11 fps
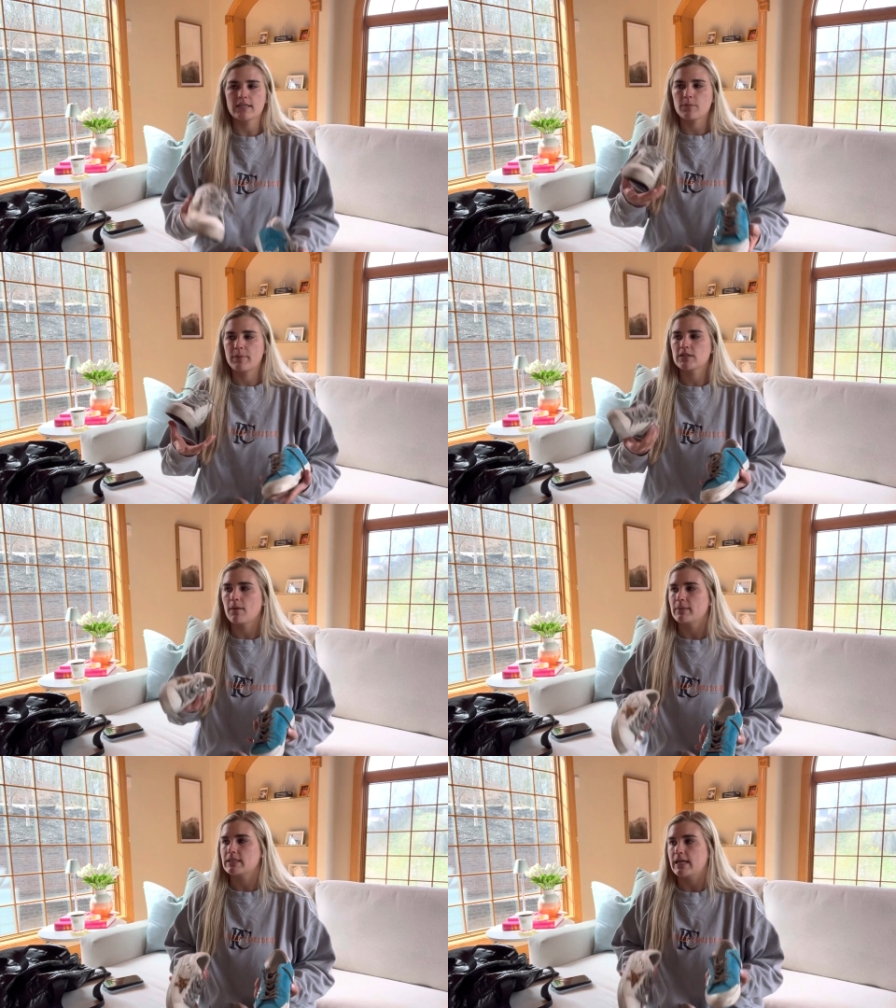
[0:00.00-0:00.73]
it depends
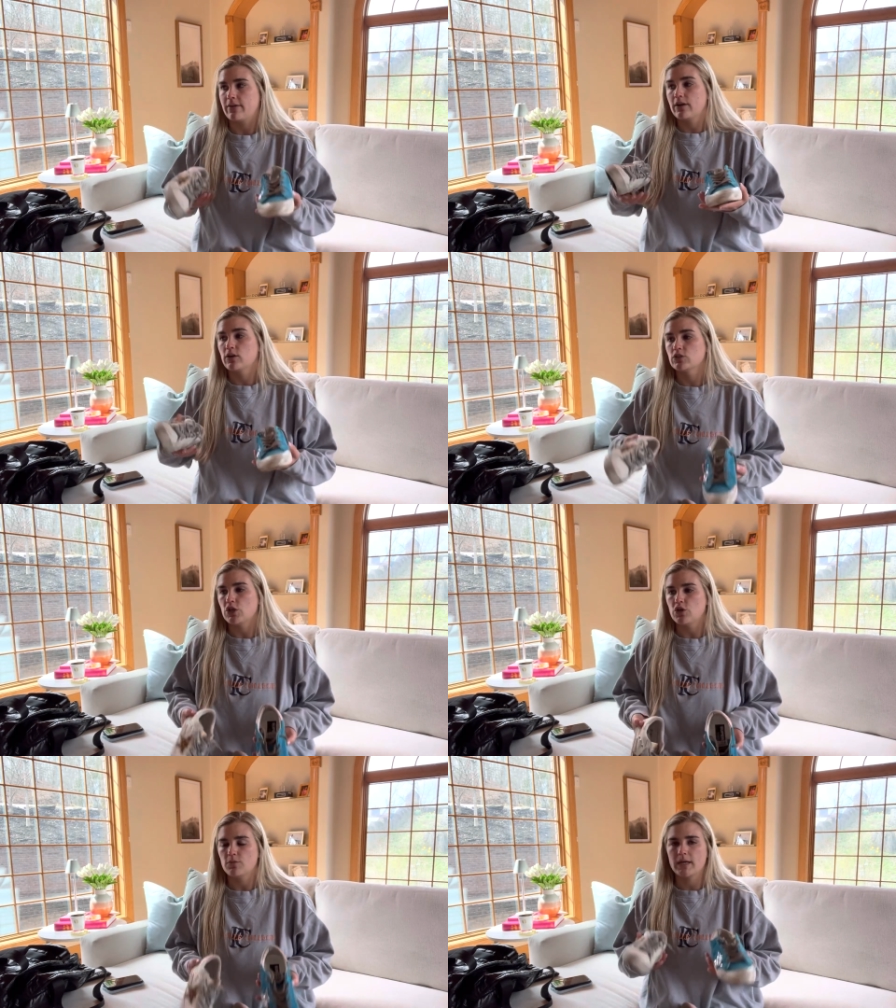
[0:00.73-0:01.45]
on material
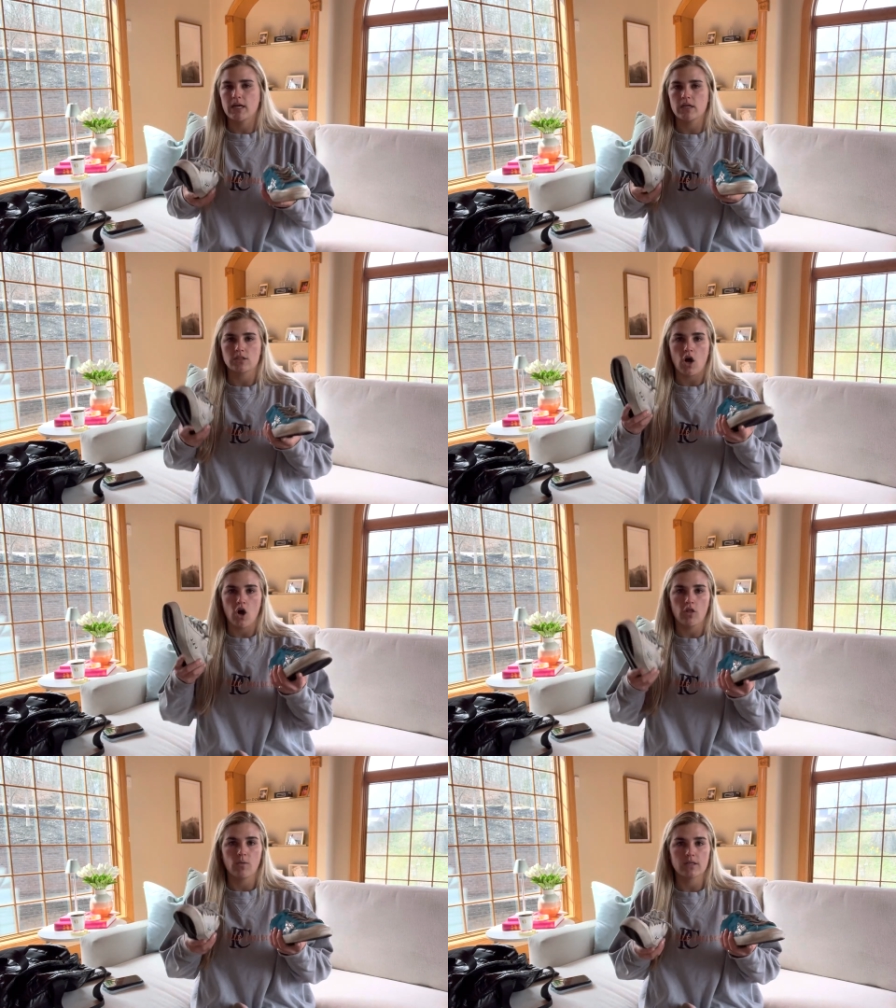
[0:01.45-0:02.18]
too, because
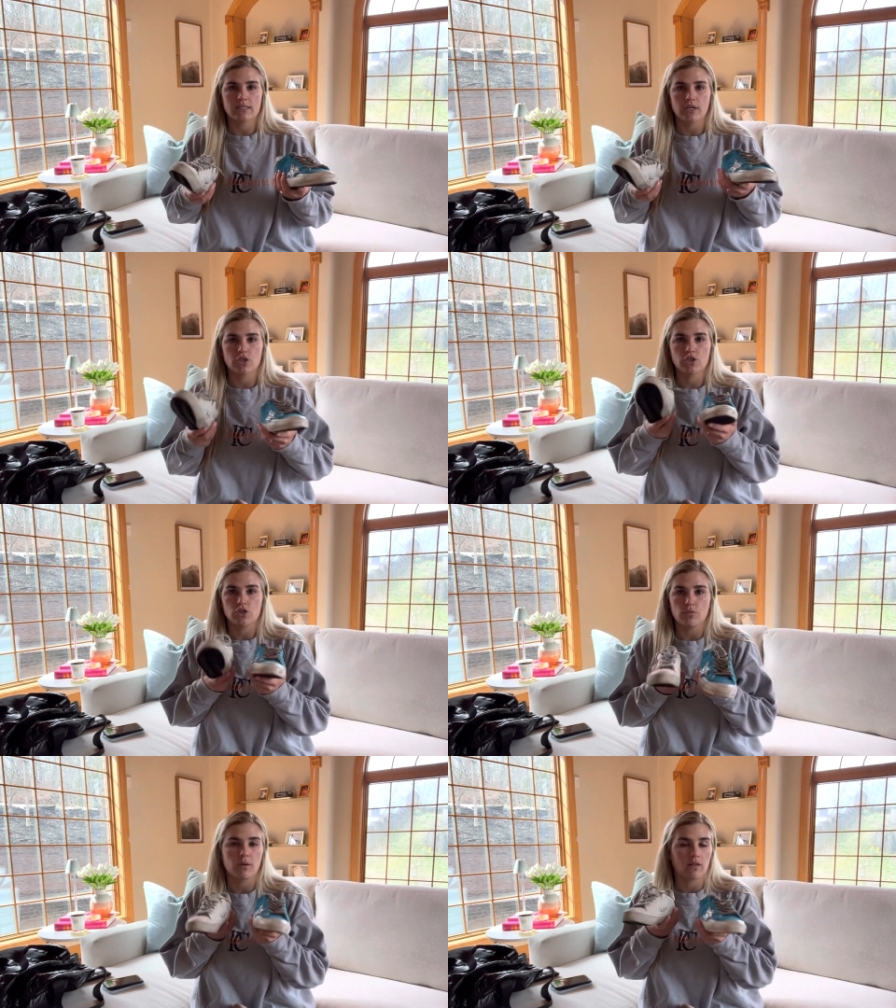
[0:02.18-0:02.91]
all the ones that are
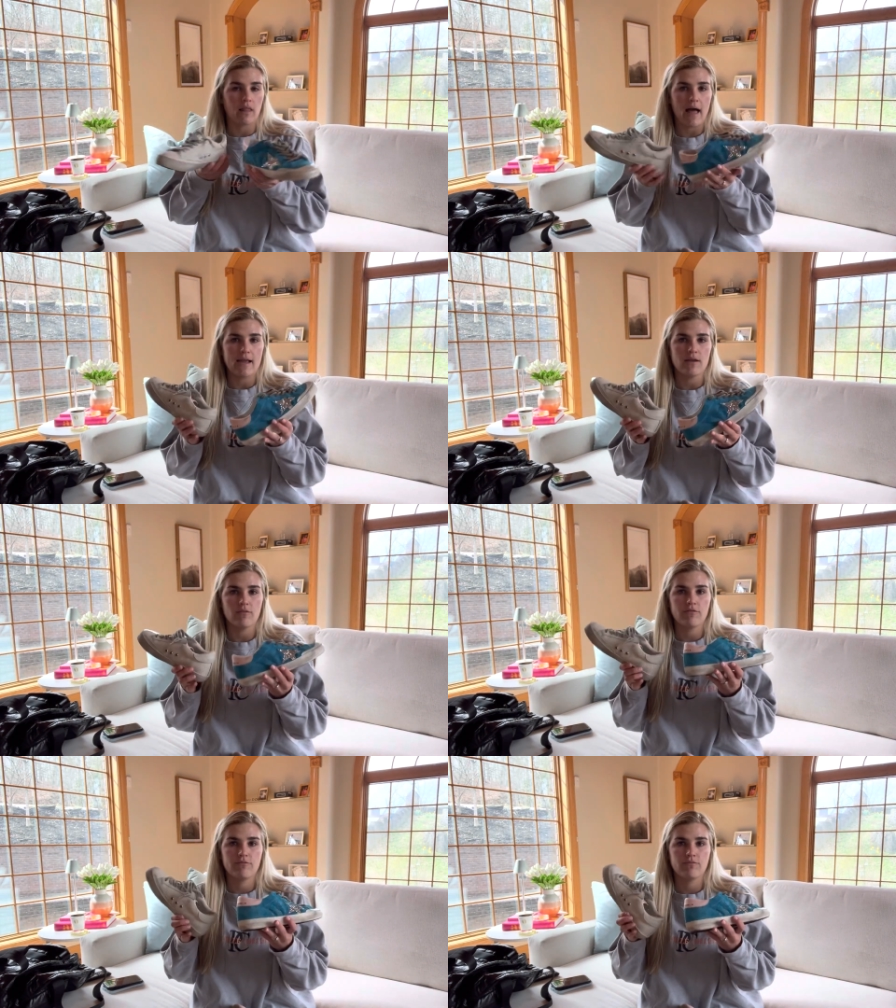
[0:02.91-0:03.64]
super
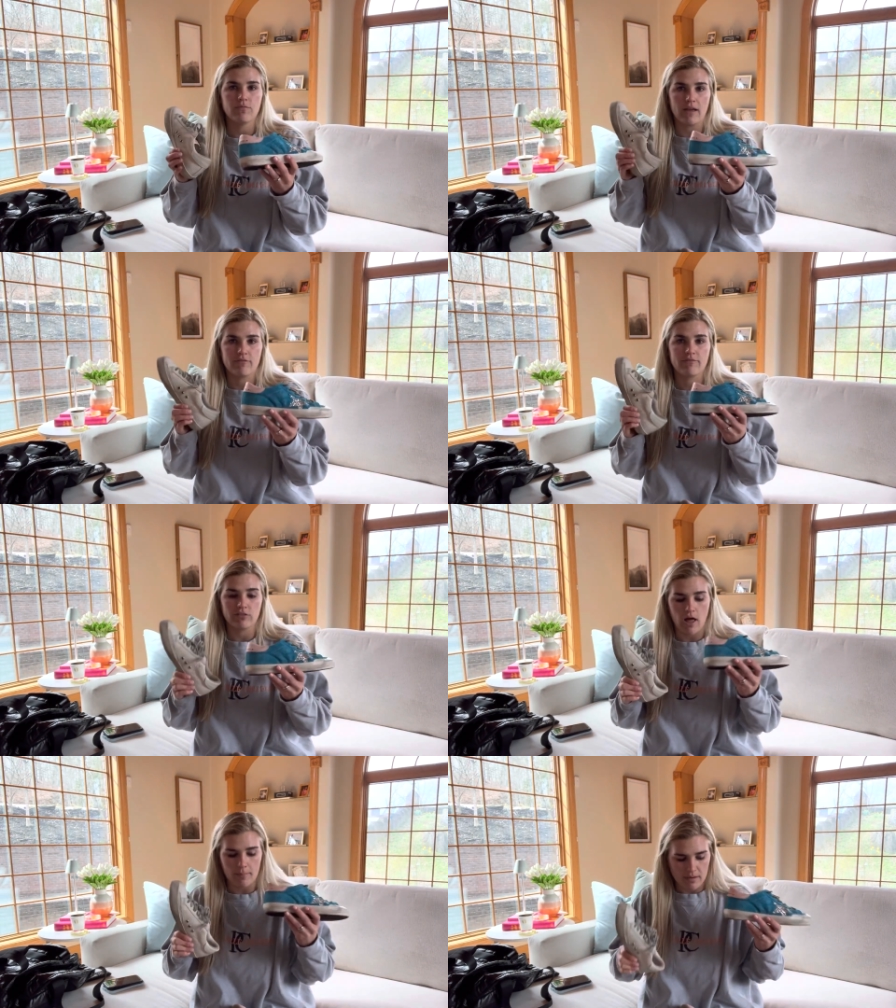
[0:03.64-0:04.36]
light, like
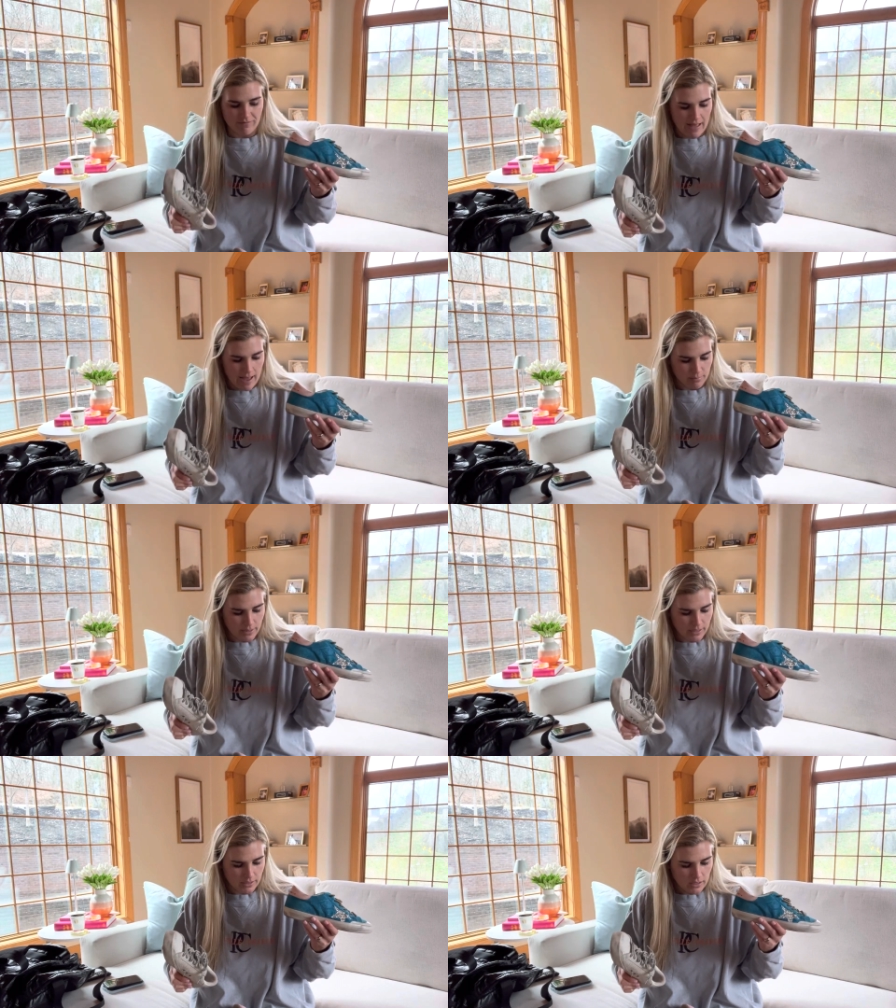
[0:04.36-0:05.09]
floppy
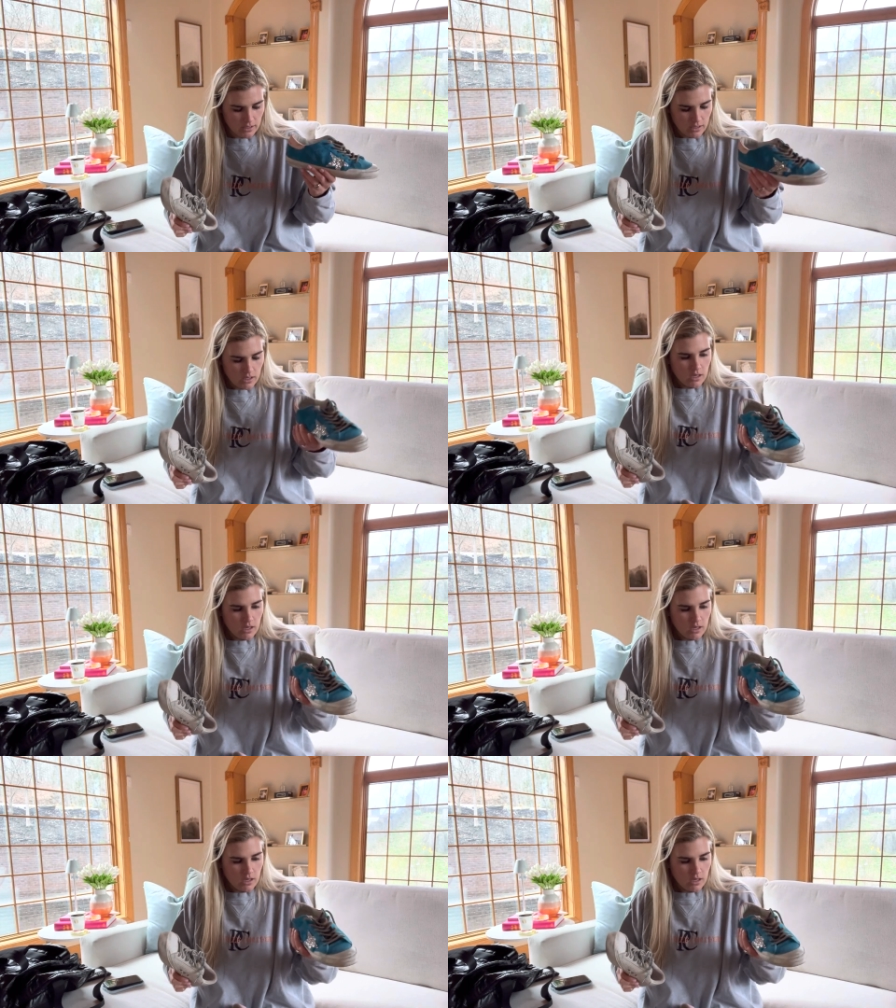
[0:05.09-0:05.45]
fabric,